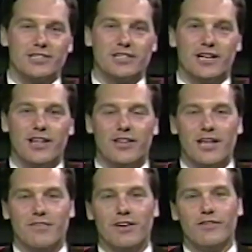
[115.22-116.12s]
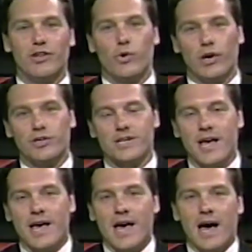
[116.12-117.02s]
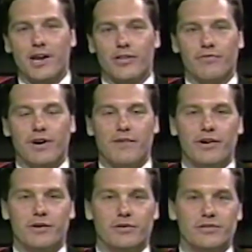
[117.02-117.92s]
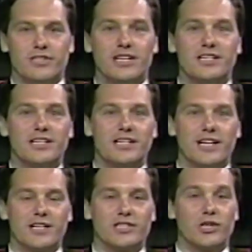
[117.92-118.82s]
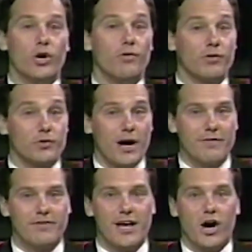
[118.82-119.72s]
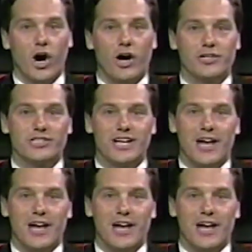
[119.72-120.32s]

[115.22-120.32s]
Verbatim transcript: announcing today that they have given the orders another five hundred sixty tickets to go for draft day on